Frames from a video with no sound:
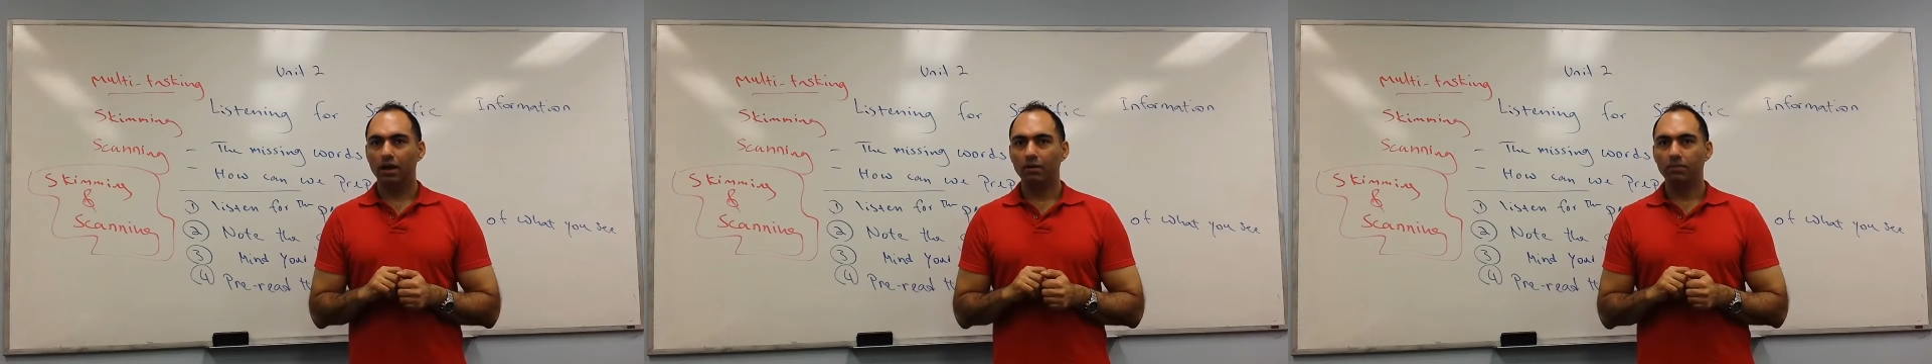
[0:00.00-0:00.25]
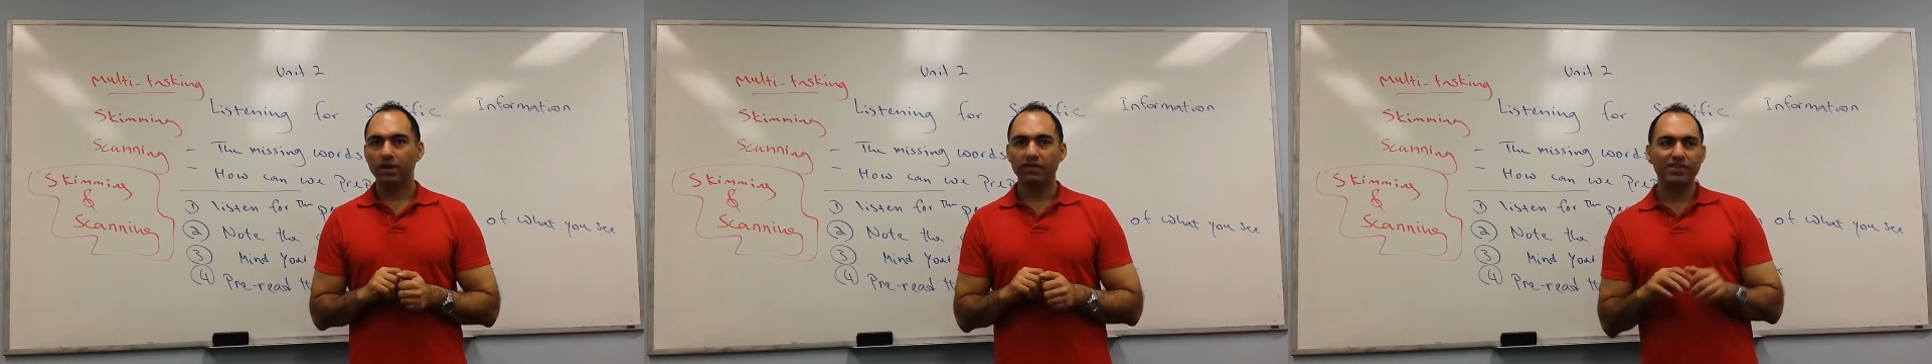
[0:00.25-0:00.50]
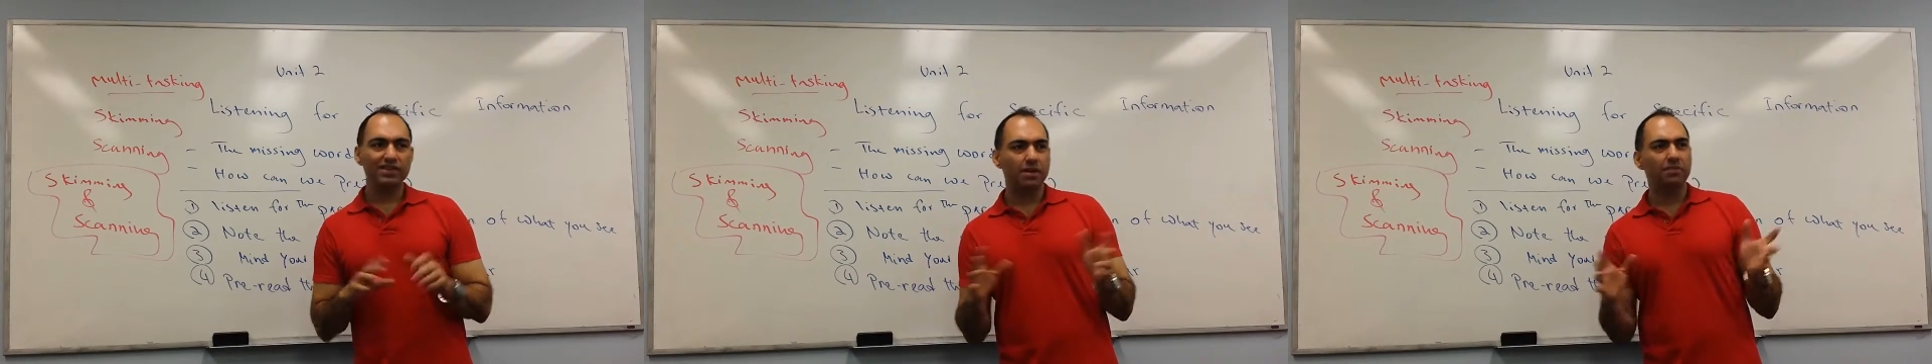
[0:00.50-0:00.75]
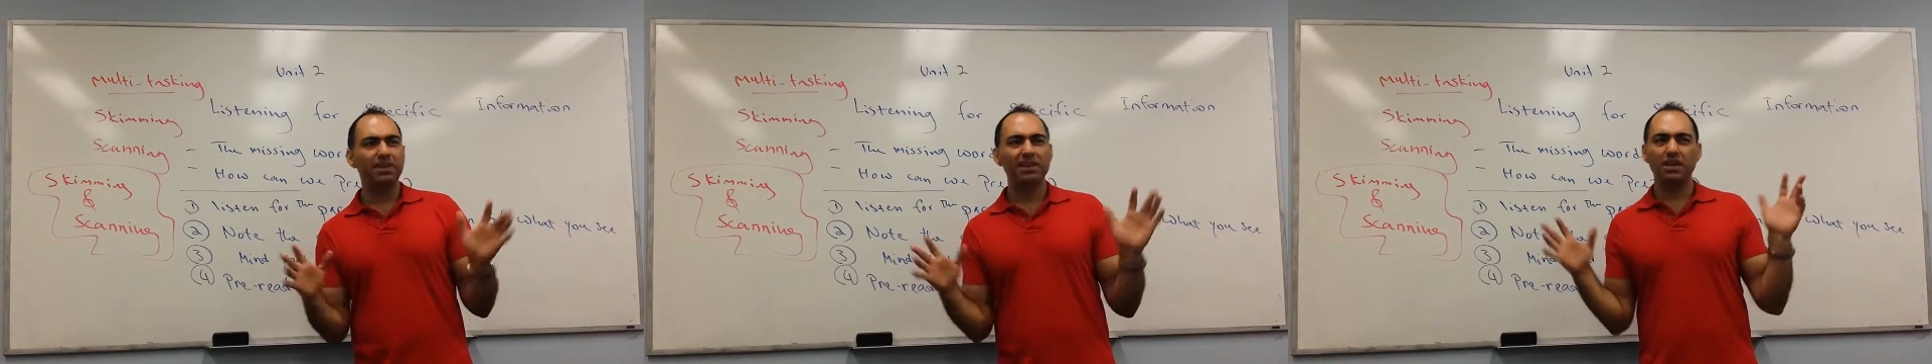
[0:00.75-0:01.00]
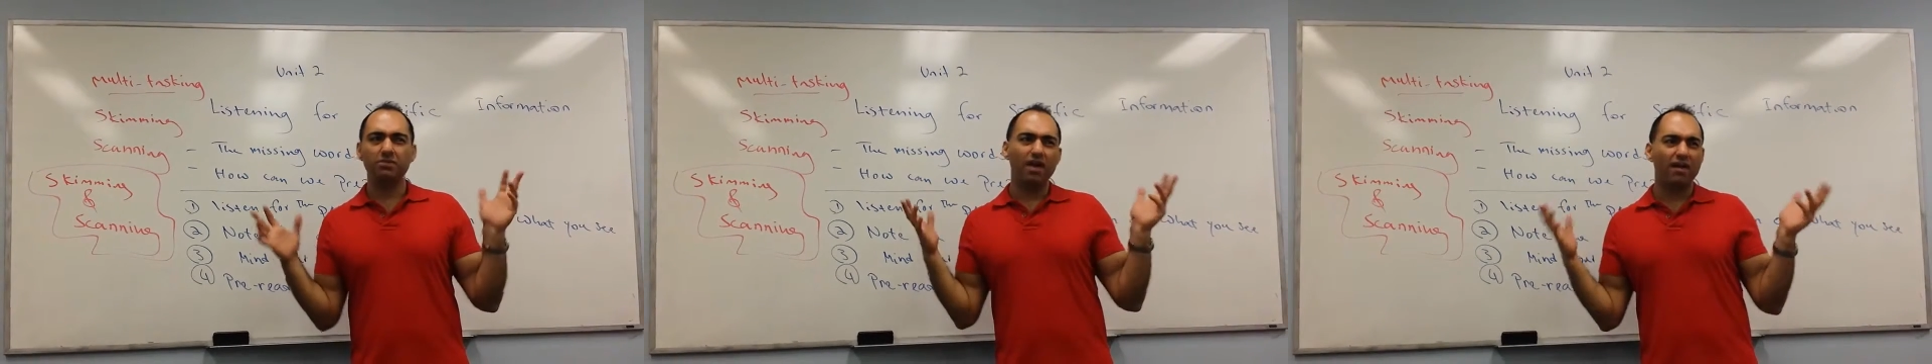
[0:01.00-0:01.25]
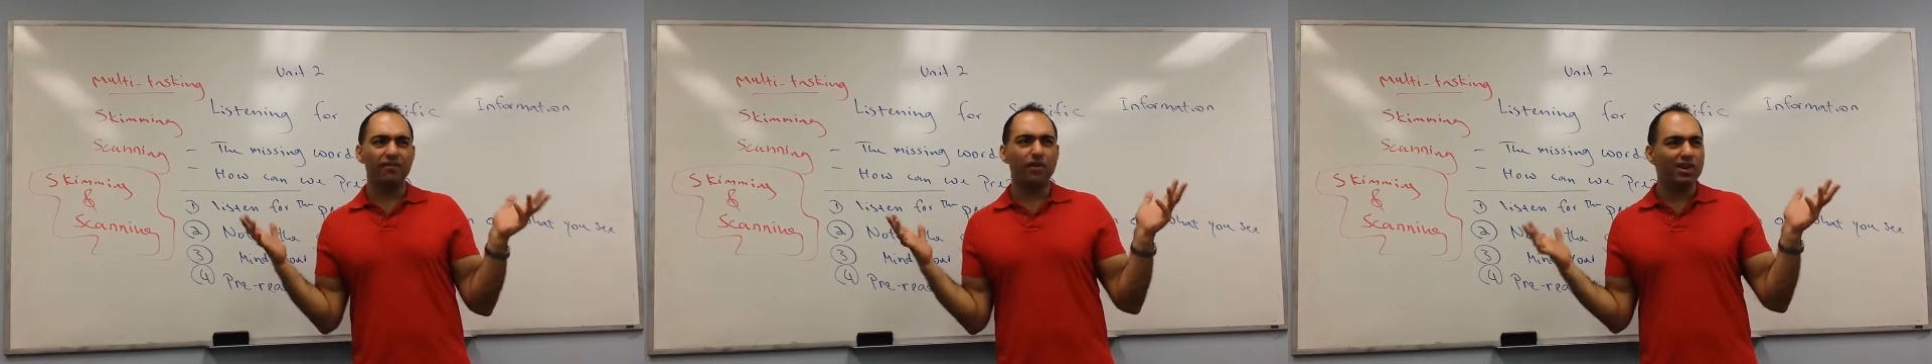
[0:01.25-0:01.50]
But if it's something that I'm
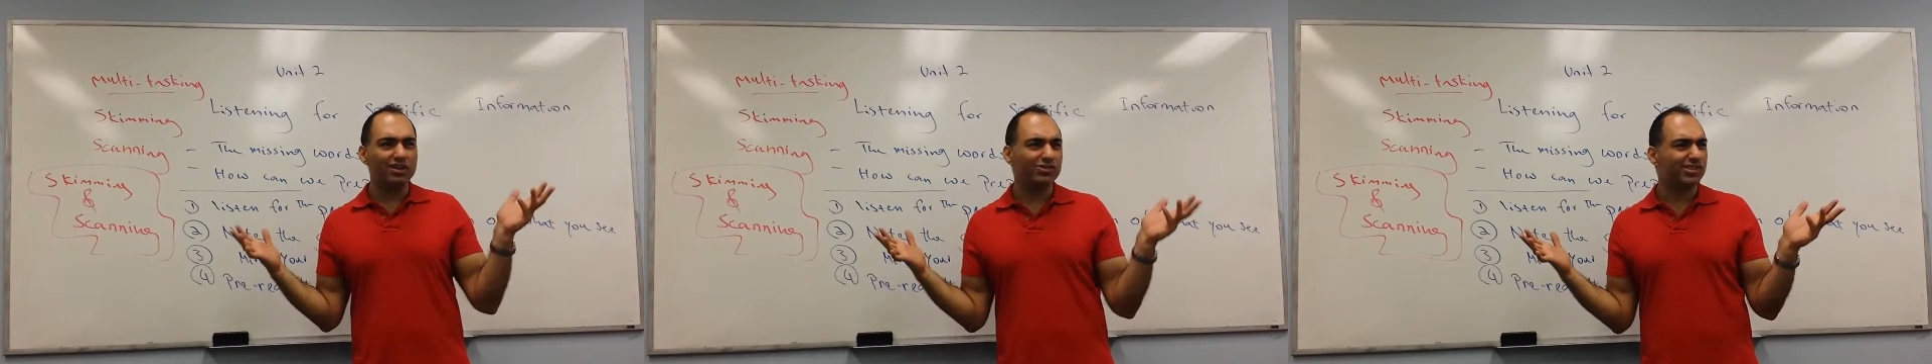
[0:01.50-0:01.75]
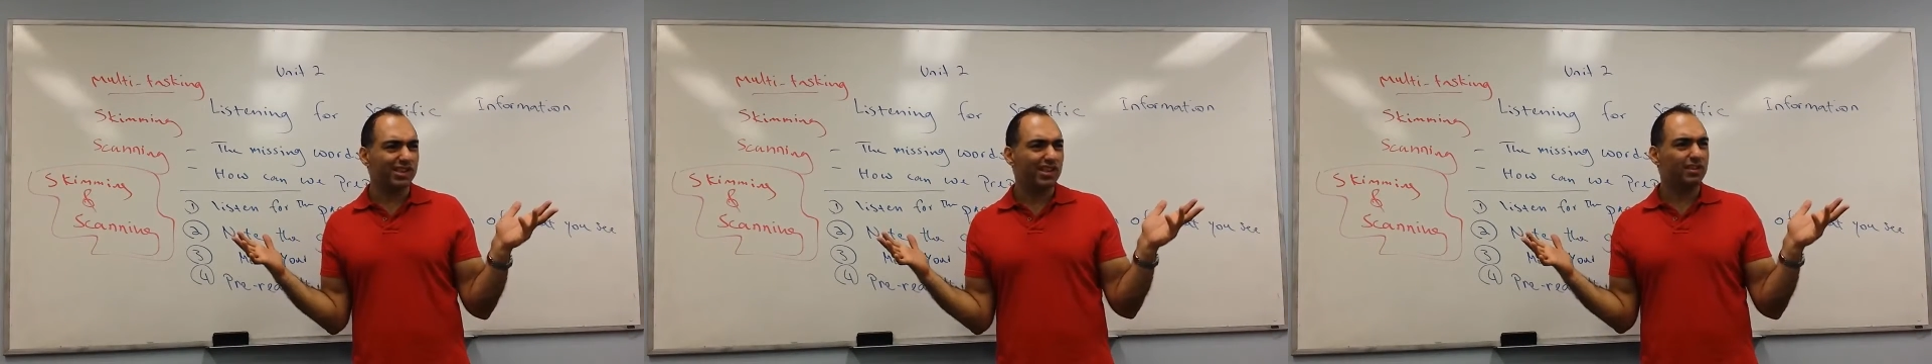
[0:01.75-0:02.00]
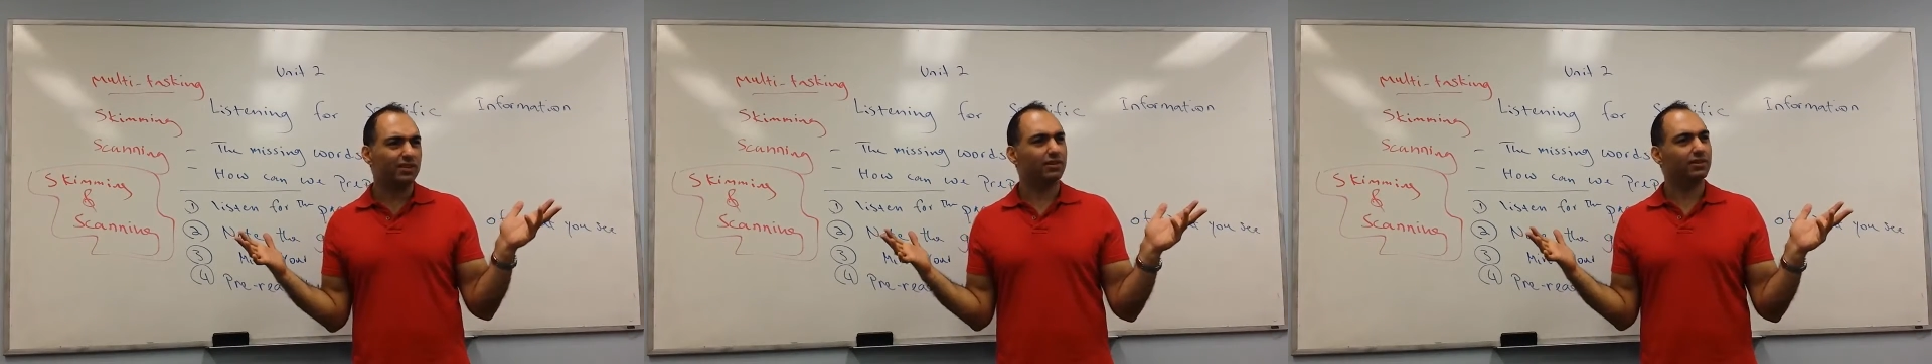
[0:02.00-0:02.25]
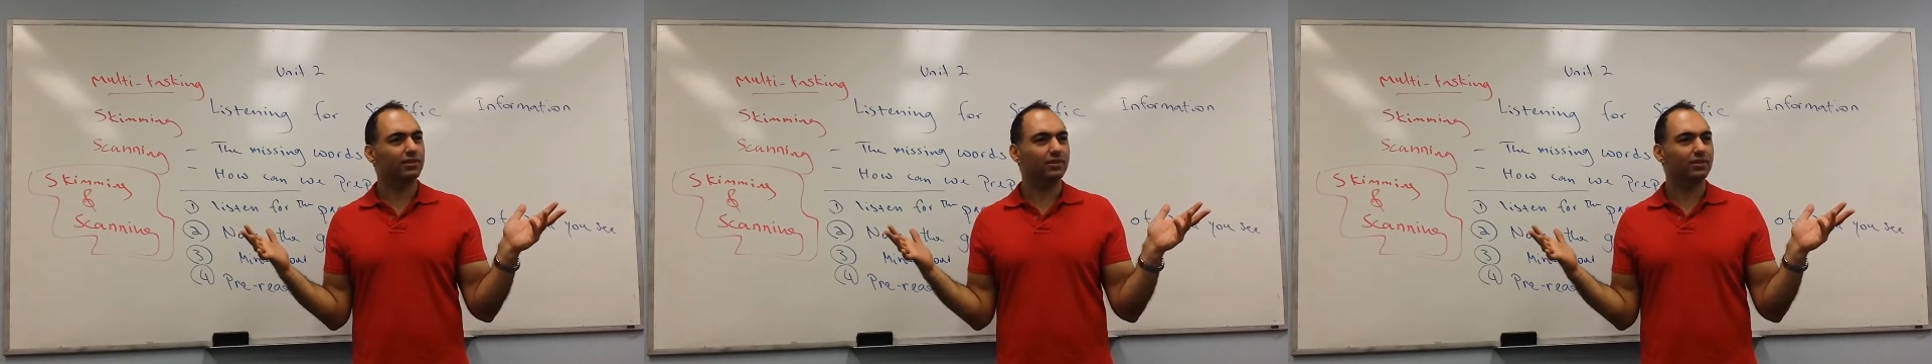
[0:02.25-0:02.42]
not very interested in,